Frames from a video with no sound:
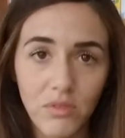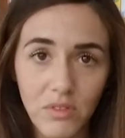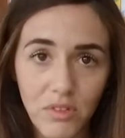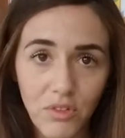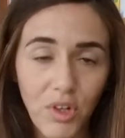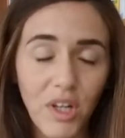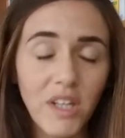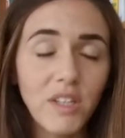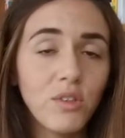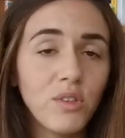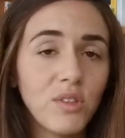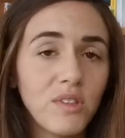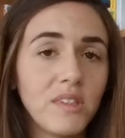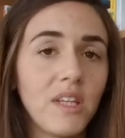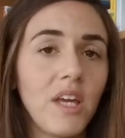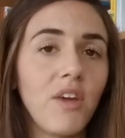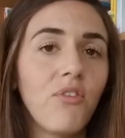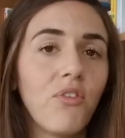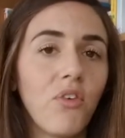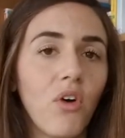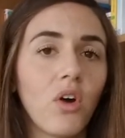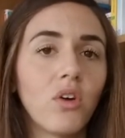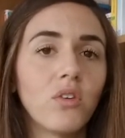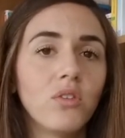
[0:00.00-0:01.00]
try to stay
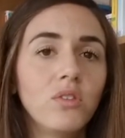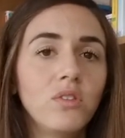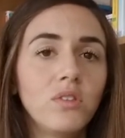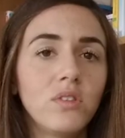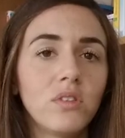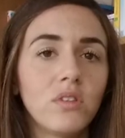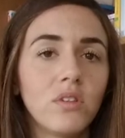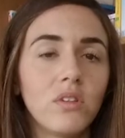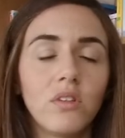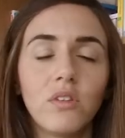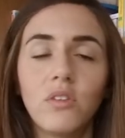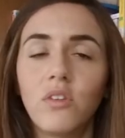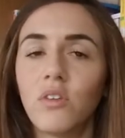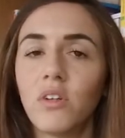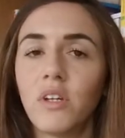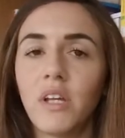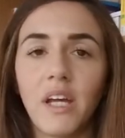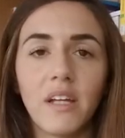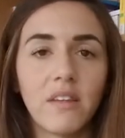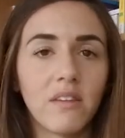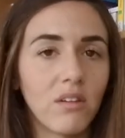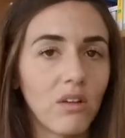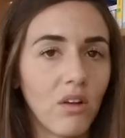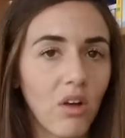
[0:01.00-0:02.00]
focused, don't
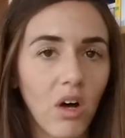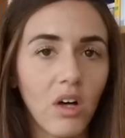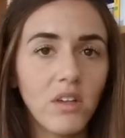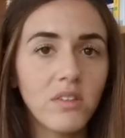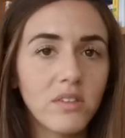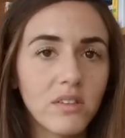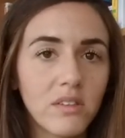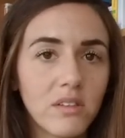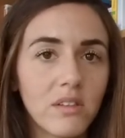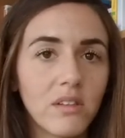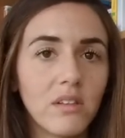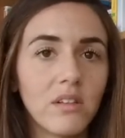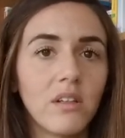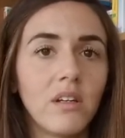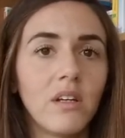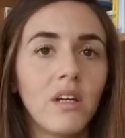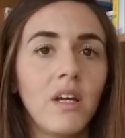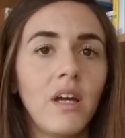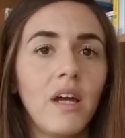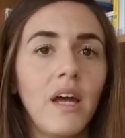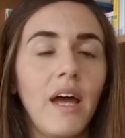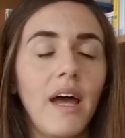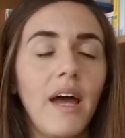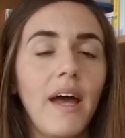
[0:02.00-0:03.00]
get lost.
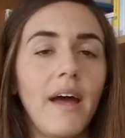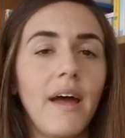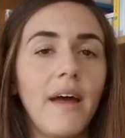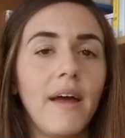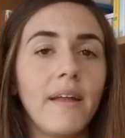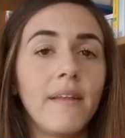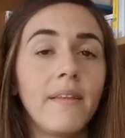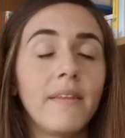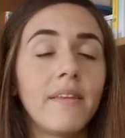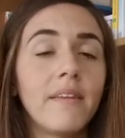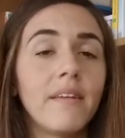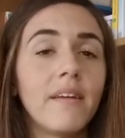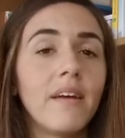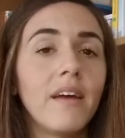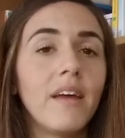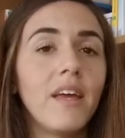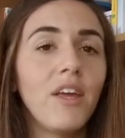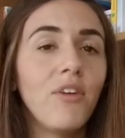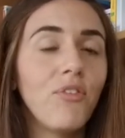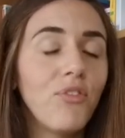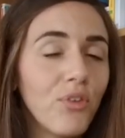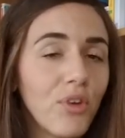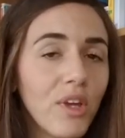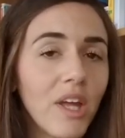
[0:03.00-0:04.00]
And
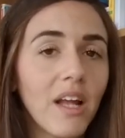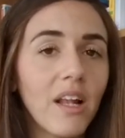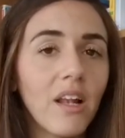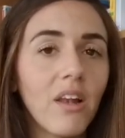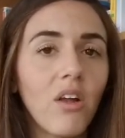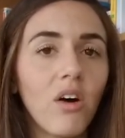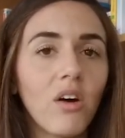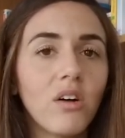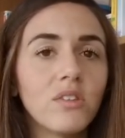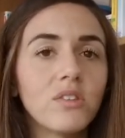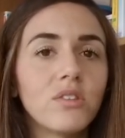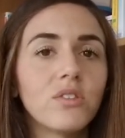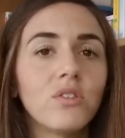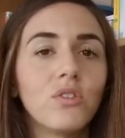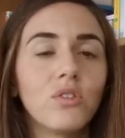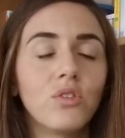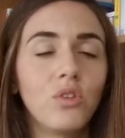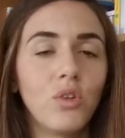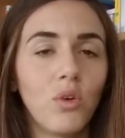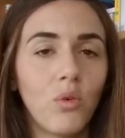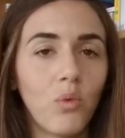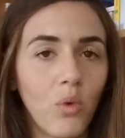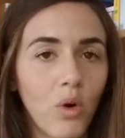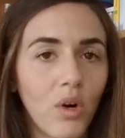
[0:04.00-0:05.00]
if you get lost,
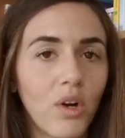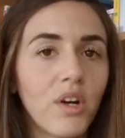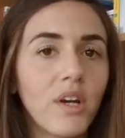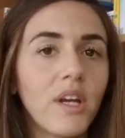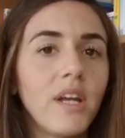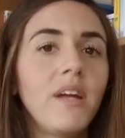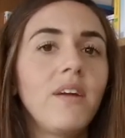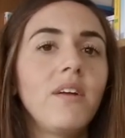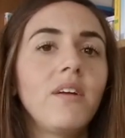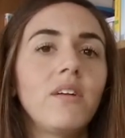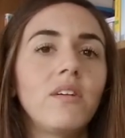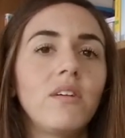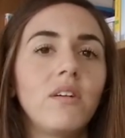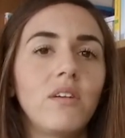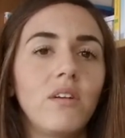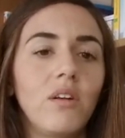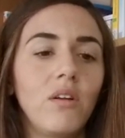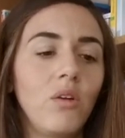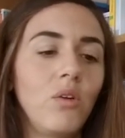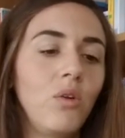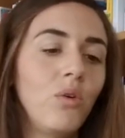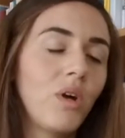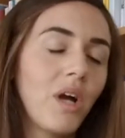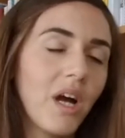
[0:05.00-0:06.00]
don't worry.
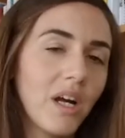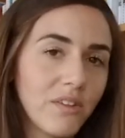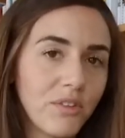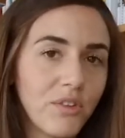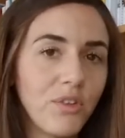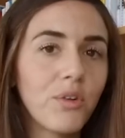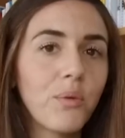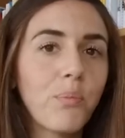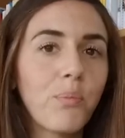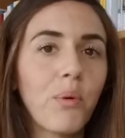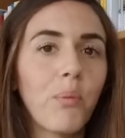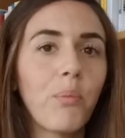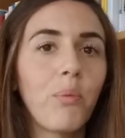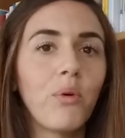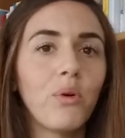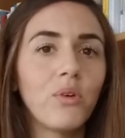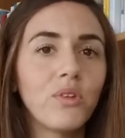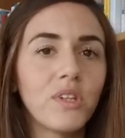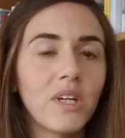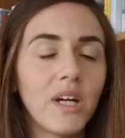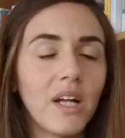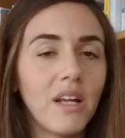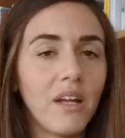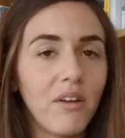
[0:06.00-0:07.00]
Look at your
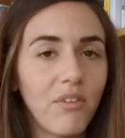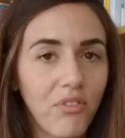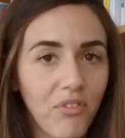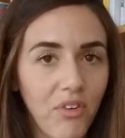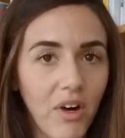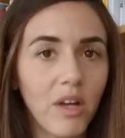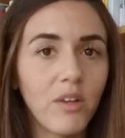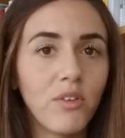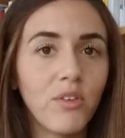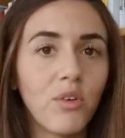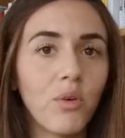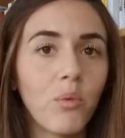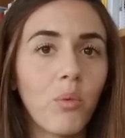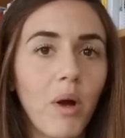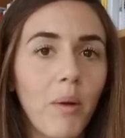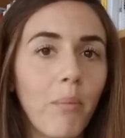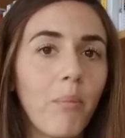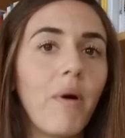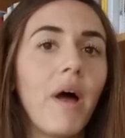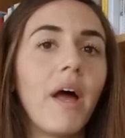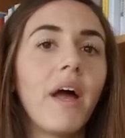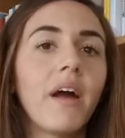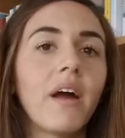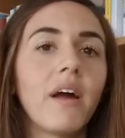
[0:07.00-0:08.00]
proposal and find your way
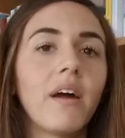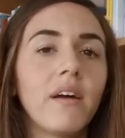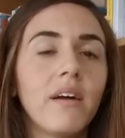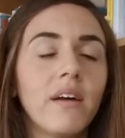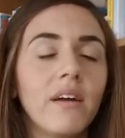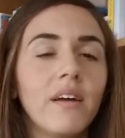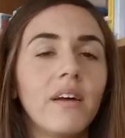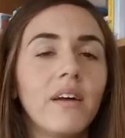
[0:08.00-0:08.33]
back.